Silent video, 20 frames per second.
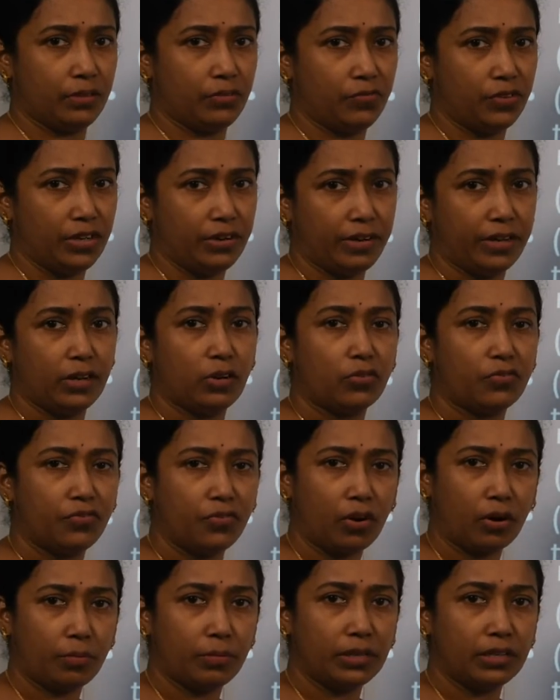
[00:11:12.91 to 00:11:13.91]
wearing or
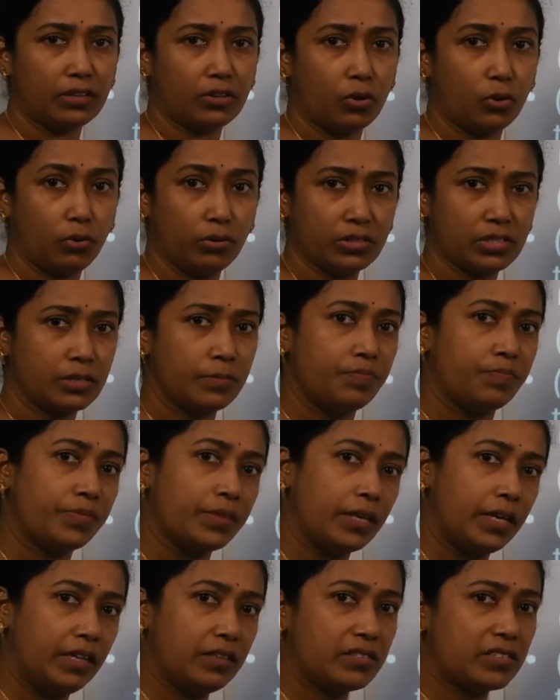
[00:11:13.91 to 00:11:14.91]
formal clothes
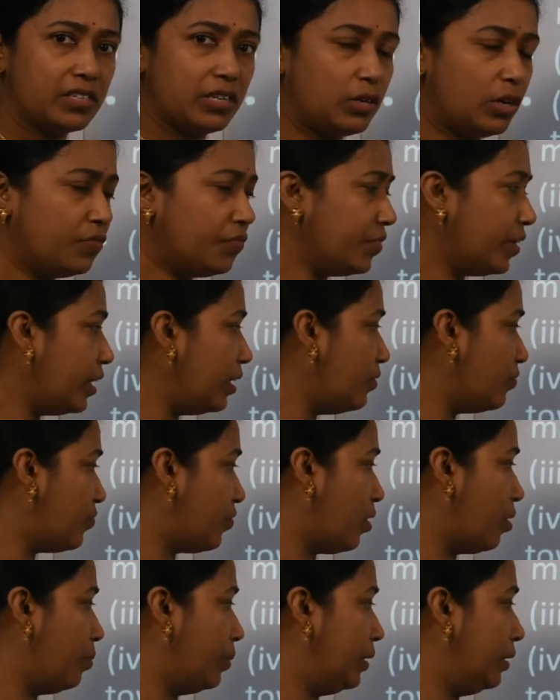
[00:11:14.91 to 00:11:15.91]
instead of
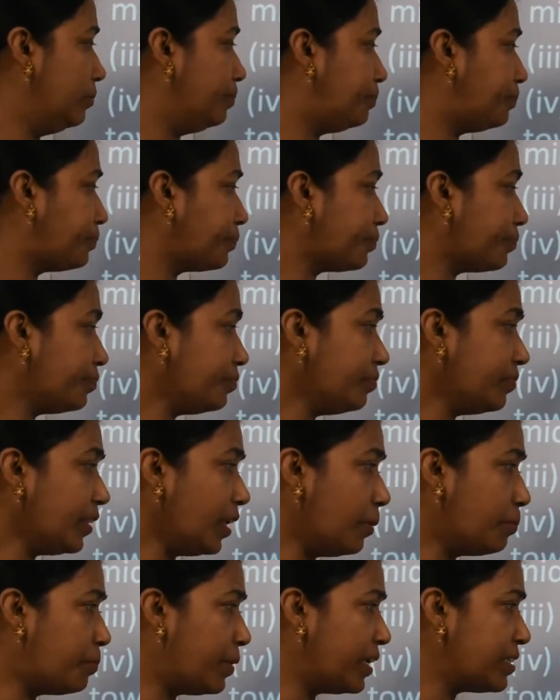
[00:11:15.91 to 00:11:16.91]
informal.
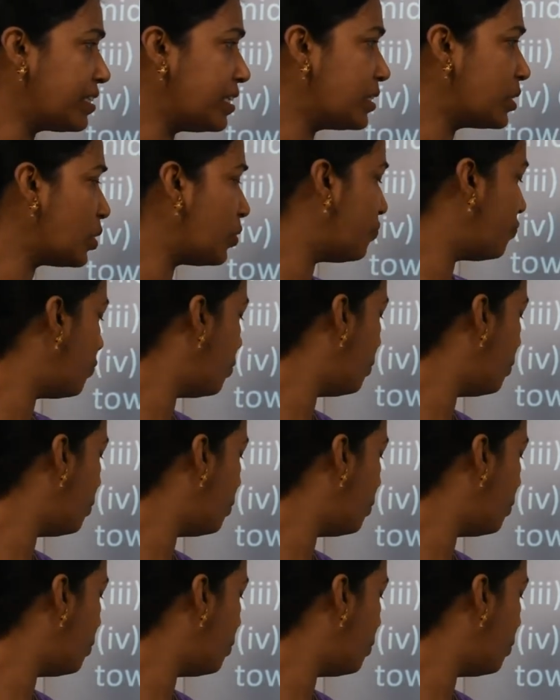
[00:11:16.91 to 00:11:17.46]
Presence of